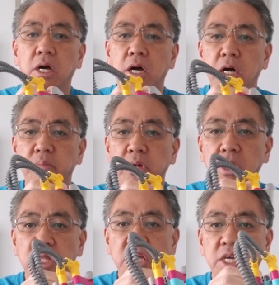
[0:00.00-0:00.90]

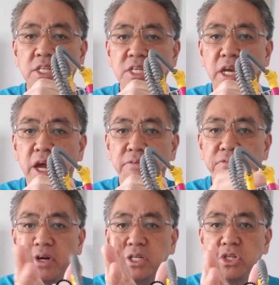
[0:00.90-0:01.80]
The kids can have
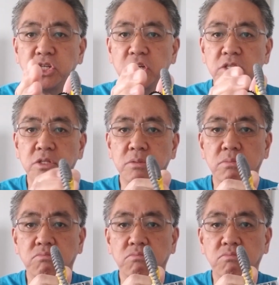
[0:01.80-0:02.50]
fun just